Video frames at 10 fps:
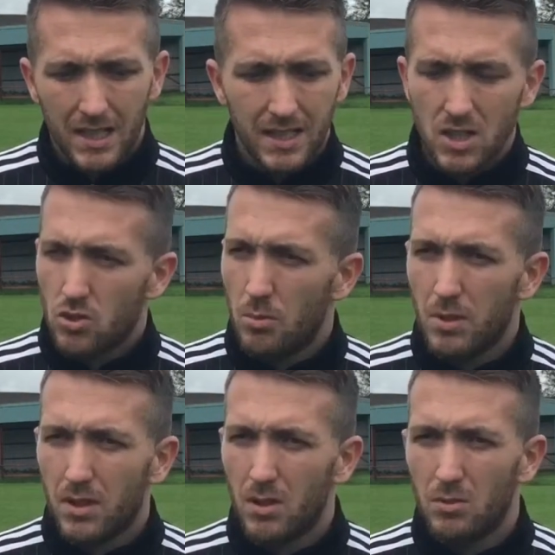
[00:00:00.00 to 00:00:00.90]
a great
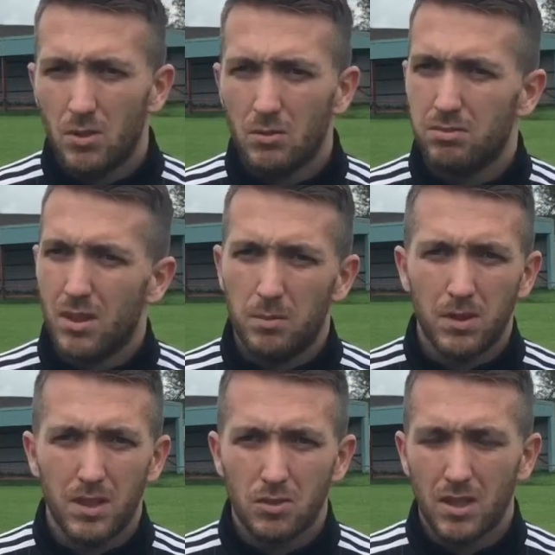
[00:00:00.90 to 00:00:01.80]
stomping ground, you know, a
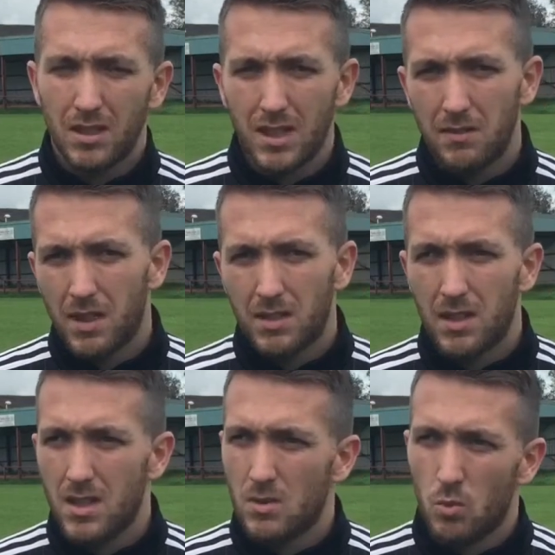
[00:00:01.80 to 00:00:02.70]
couple of sort of late
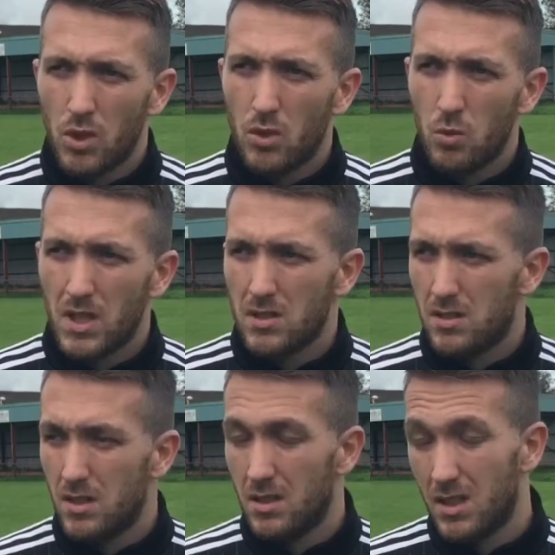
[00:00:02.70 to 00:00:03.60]
victories and 1-0 wins
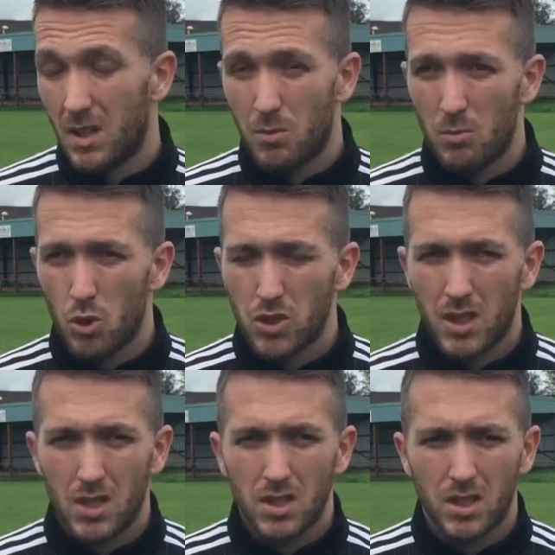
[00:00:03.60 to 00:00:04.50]
to, to gain
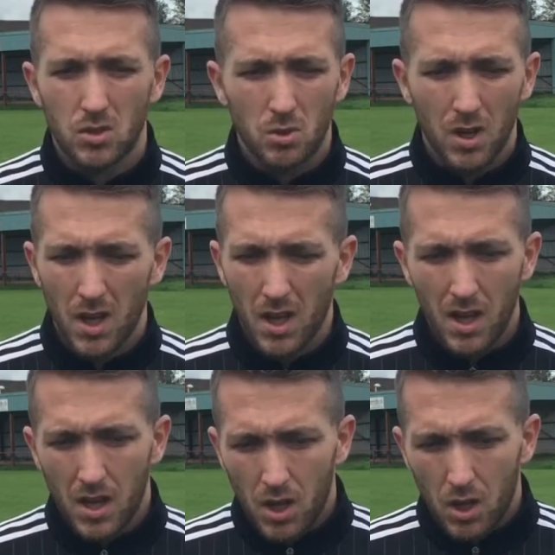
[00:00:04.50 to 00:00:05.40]
promotion actually. So
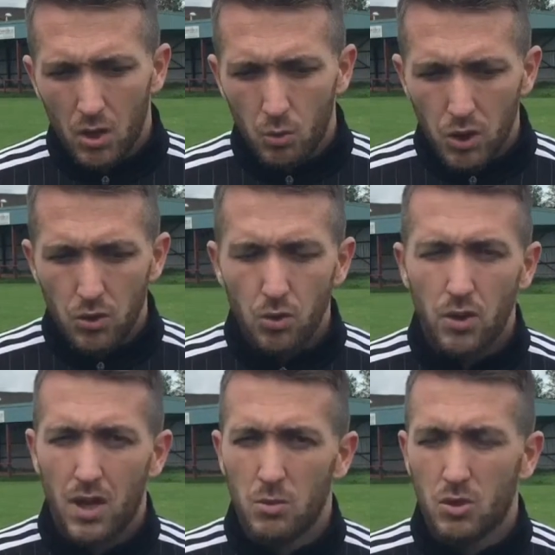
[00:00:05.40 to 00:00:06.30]
we
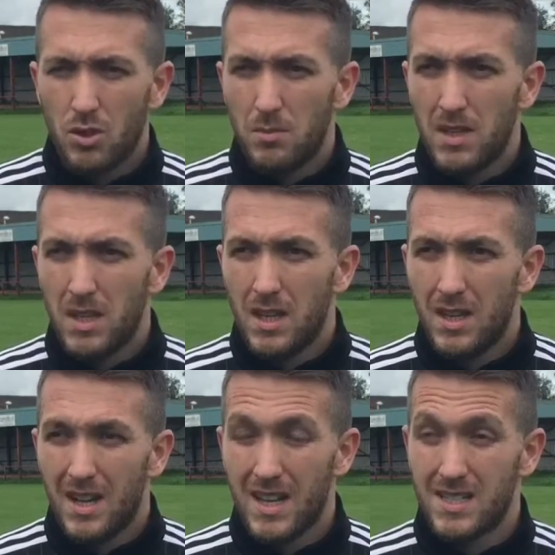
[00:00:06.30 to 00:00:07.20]
knew that it was going to be
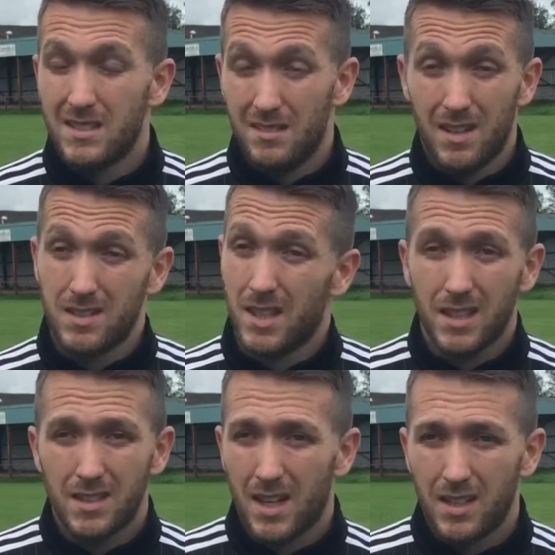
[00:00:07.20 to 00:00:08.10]
a, a
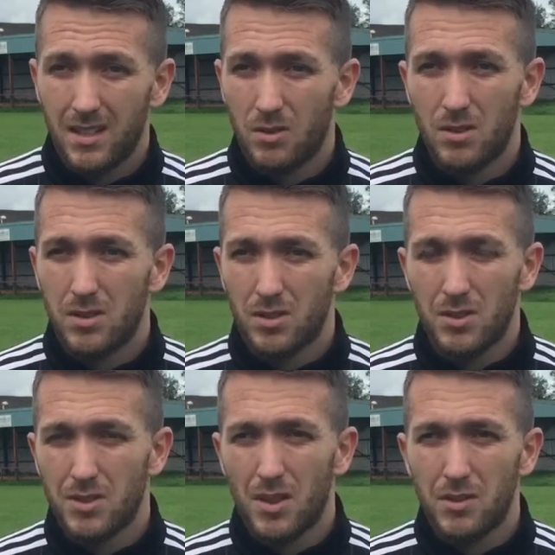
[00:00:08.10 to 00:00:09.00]
sticky tie. You know, there,
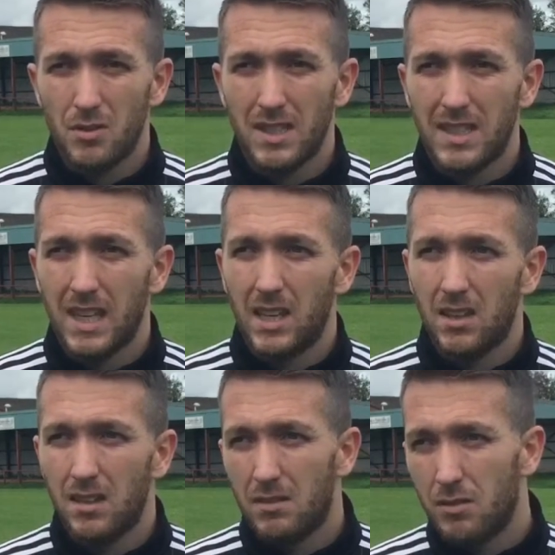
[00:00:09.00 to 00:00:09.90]
there's nothing really to
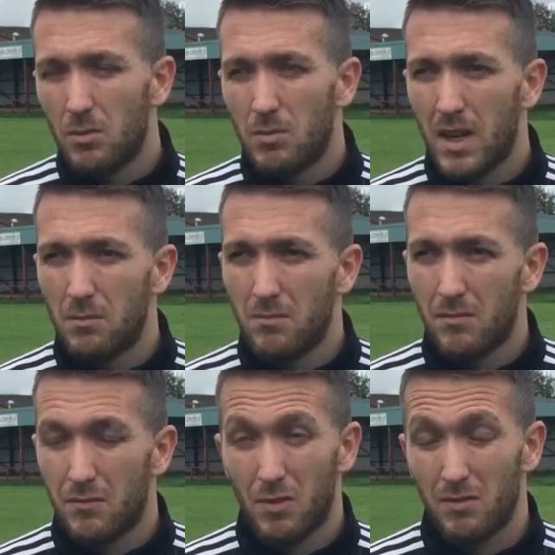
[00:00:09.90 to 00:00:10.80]
gain from
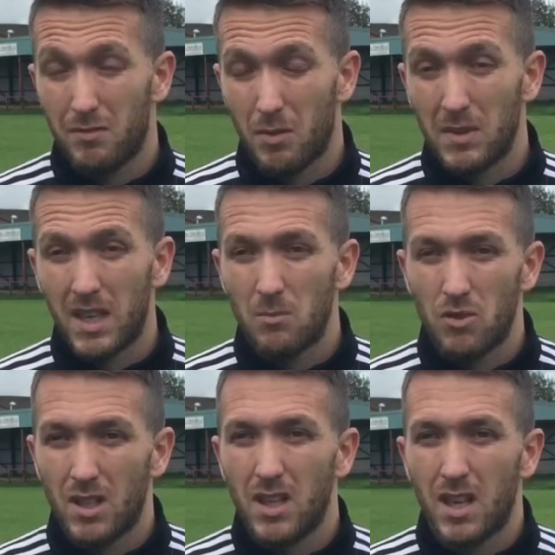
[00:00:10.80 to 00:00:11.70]
um, from, from the game
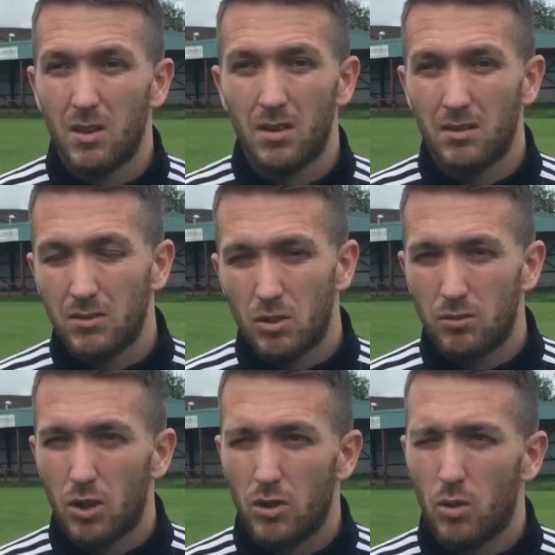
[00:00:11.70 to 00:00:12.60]
really. Uh, you
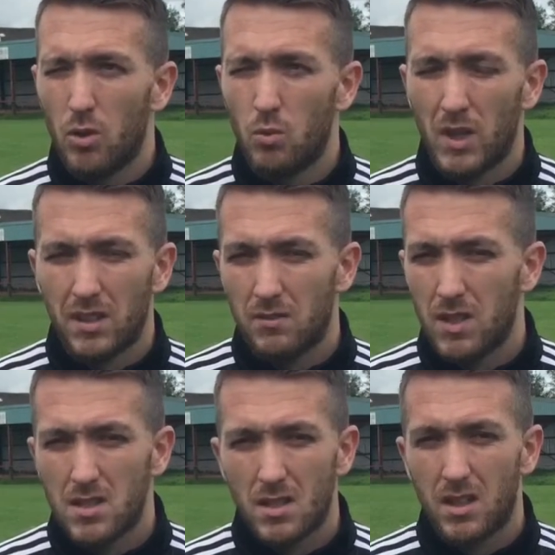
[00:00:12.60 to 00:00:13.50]
know, but go out and win
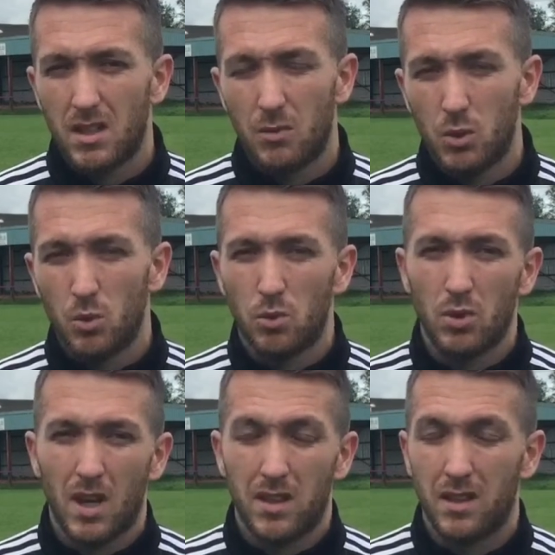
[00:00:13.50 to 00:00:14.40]
convincingly. If we don't
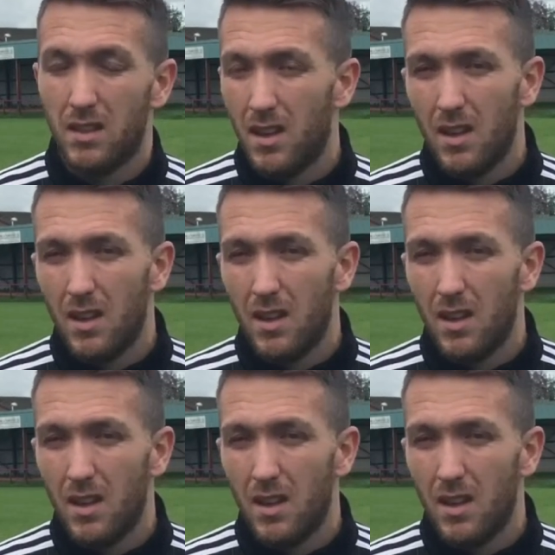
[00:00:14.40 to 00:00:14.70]
do that, then